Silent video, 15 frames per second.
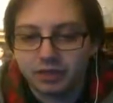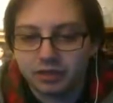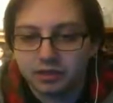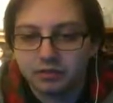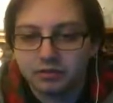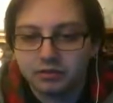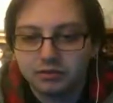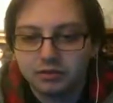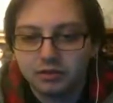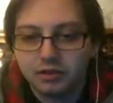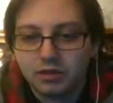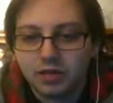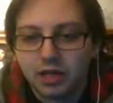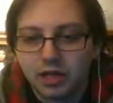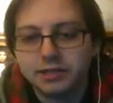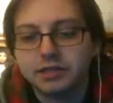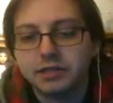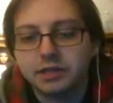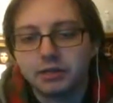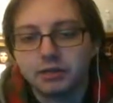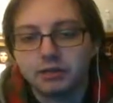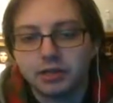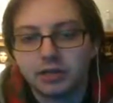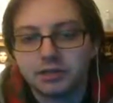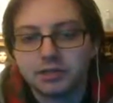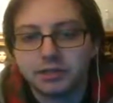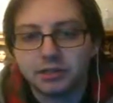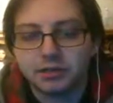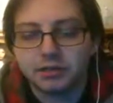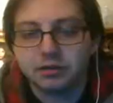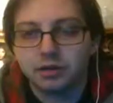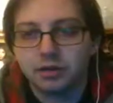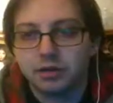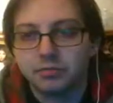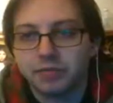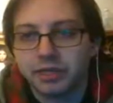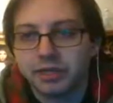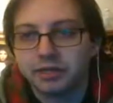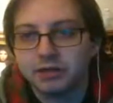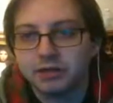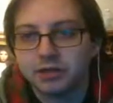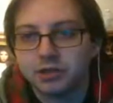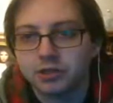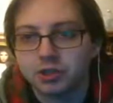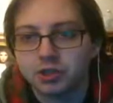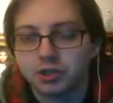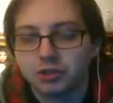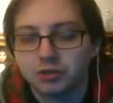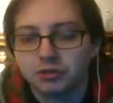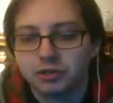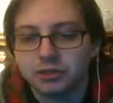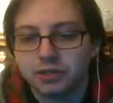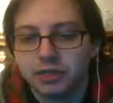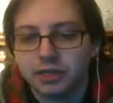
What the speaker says: Yeah. I did hear Becky Lynch, Charlotte,